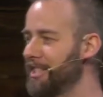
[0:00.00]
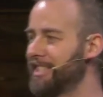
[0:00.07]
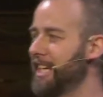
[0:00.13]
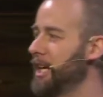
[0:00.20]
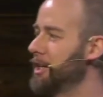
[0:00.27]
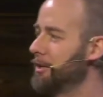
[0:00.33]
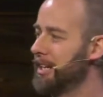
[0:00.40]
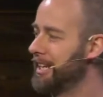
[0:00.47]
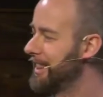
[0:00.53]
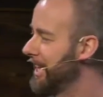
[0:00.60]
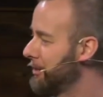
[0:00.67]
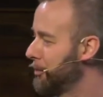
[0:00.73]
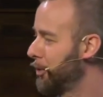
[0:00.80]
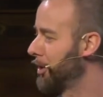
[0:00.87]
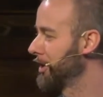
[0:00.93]
to tell you
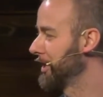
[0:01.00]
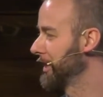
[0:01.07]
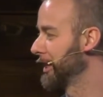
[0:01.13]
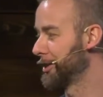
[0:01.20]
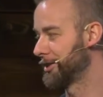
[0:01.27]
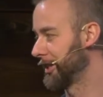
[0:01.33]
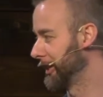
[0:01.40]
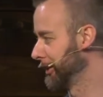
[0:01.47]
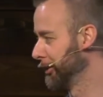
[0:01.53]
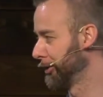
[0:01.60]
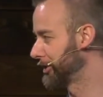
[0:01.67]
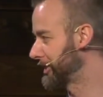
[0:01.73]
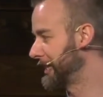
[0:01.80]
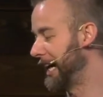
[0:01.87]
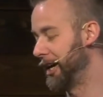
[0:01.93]
anything more than there's a Luke
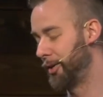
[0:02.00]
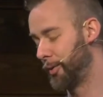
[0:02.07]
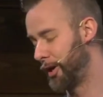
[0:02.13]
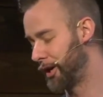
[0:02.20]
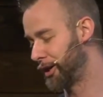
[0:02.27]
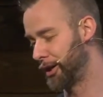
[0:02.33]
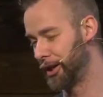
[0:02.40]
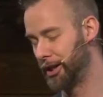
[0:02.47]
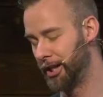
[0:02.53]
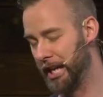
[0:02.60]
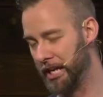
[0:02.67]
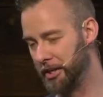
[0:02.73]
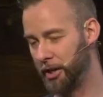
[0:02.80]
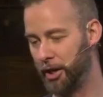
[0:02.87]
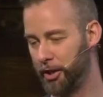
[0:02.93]
Skywalker
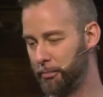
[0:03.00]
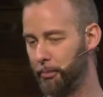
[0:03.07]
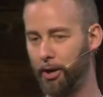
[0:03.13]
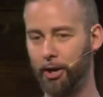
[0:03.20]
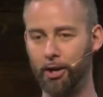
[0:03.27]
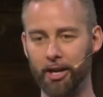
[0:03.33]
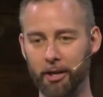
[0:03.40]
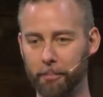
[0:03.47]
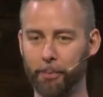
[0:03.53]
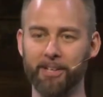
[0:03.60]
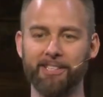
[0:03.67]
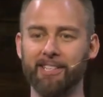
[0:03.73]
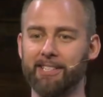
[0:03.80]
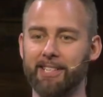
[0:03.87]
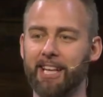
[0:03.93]
and Darth Maul and a
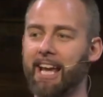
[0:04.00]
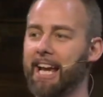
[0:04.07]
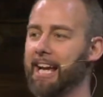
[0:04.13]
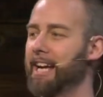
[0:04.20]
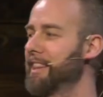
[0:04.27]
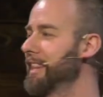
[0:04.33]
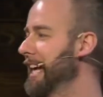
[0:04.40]
Princess Leia.